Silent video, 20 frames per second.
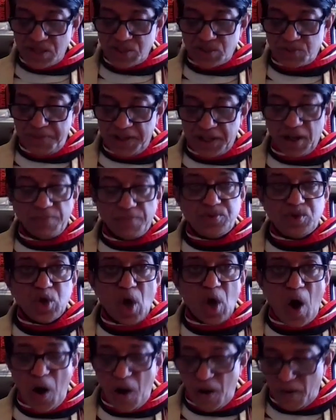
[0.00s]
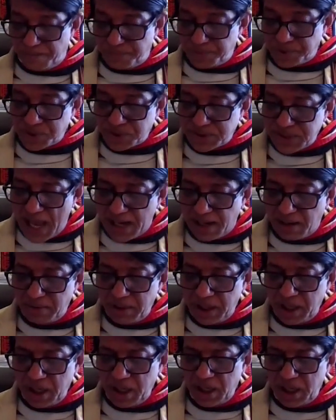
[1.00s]
They speak of job,
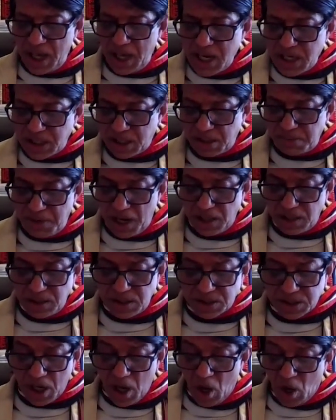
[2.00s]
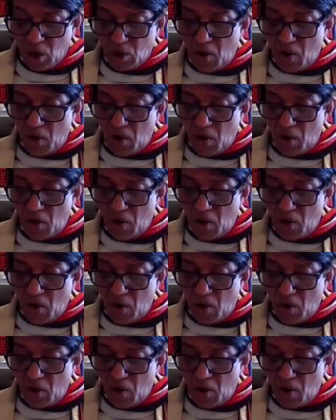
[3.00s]
salary, increment,